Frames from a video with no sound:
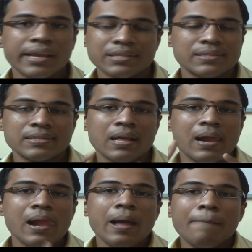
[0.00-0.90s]
Yes.
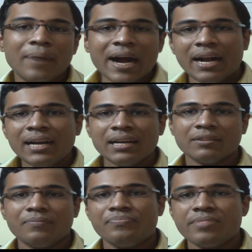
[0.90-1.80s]

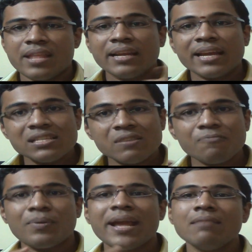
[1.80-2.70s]
But in case
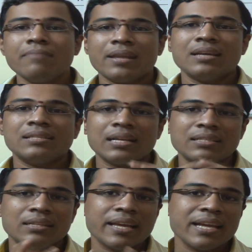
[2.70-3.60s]
of plane mirror,
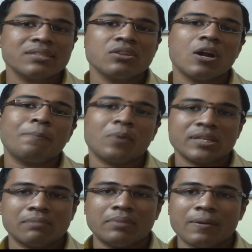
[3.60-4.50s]
such a thing is not
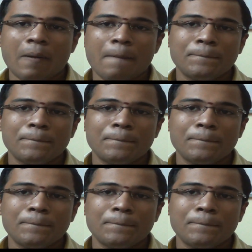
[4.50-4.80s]
possible.